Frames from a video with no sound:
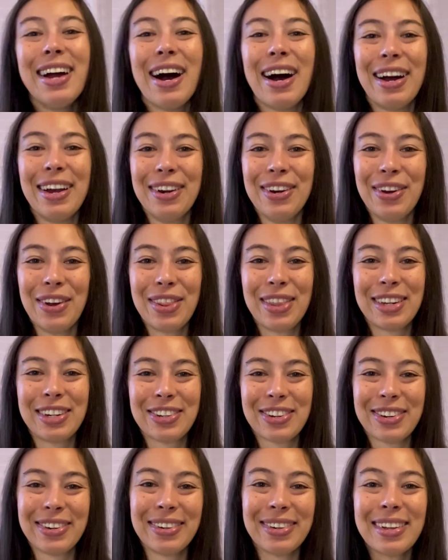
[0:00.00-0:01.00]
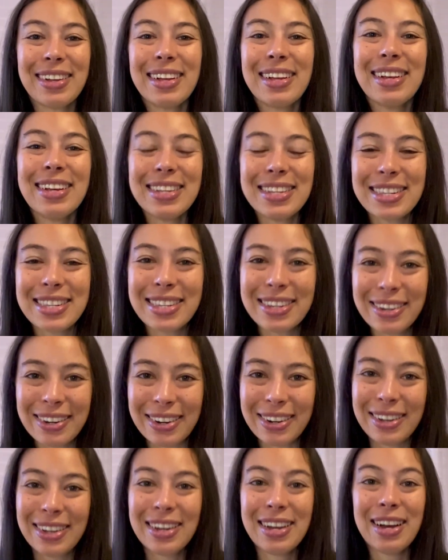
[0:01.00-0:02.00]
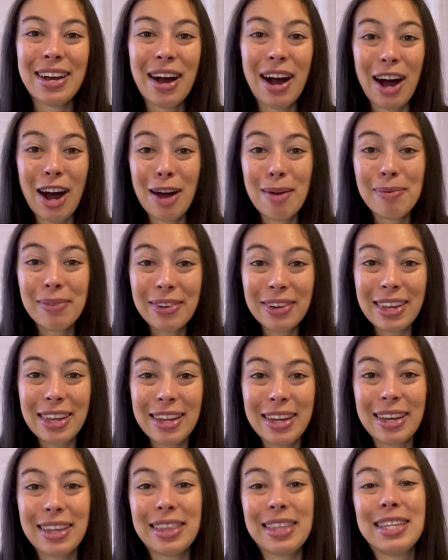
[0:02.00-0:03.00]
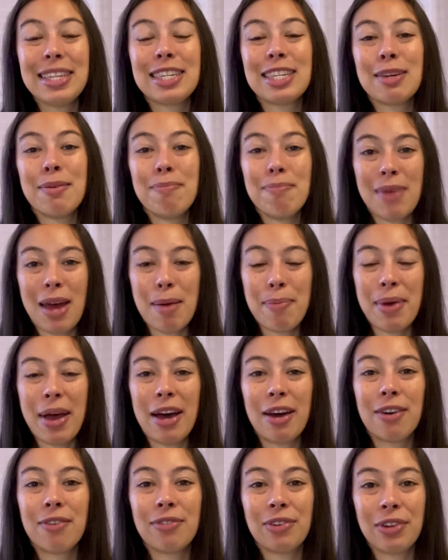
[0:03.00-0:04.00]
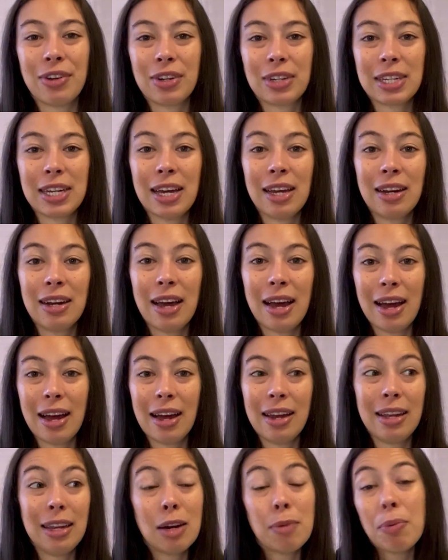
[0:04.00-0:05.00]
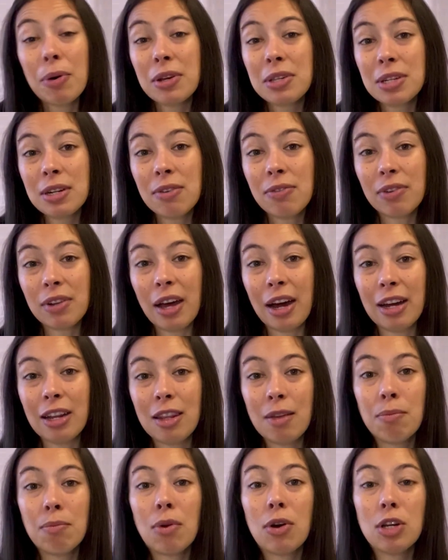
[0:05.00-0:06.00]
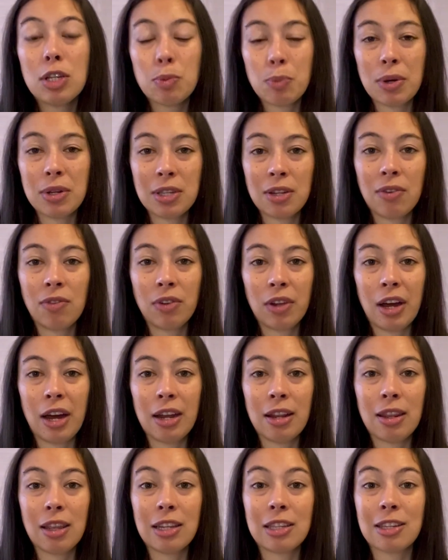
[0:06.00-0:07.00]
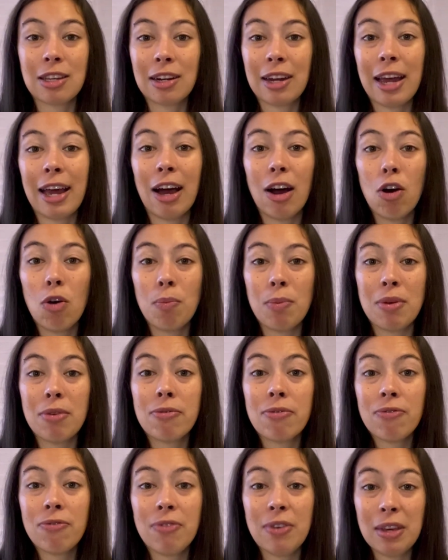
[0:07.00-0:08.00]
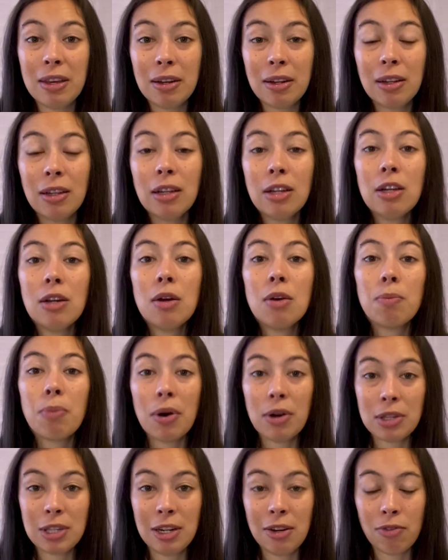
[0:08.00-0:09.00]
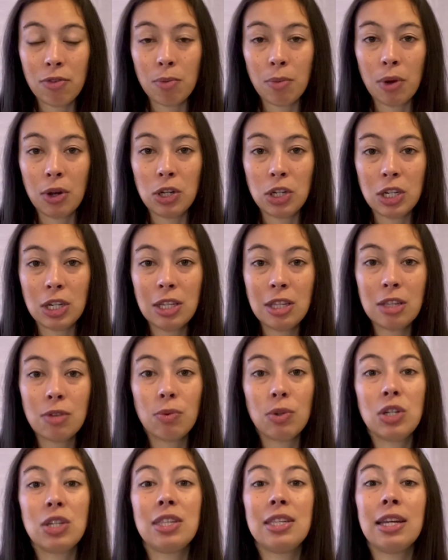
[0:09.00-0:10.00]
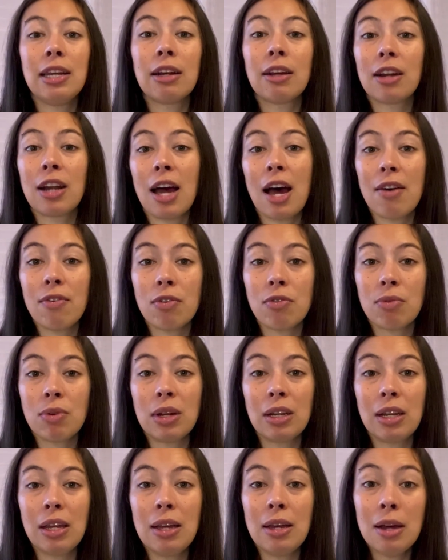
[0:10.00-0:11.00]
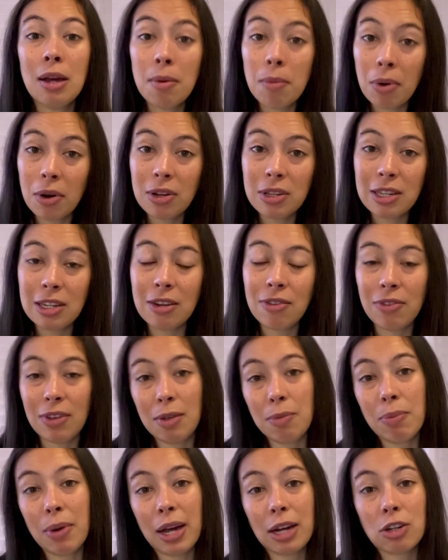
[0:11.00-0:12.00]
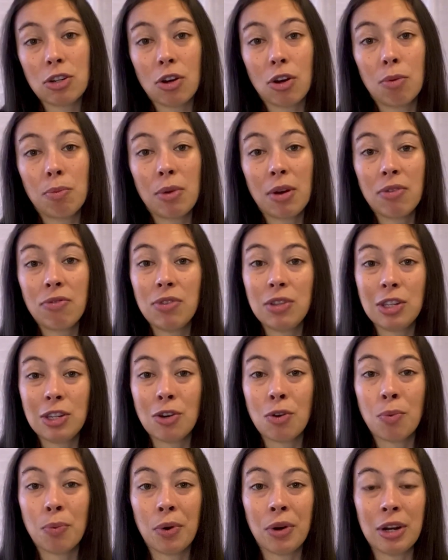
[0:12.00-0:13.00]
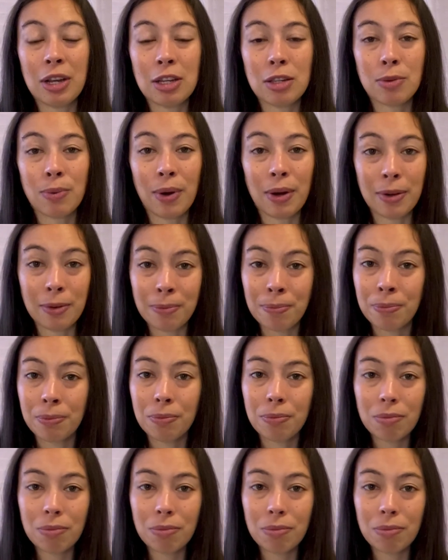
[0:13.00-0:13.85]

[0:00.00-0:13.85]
I know the drill. So I'm looking at this map out of lockdown in a positive light, the most positive light that's going to help me feel positive emotions, which is then going to have a really positive impact on my physical body as well.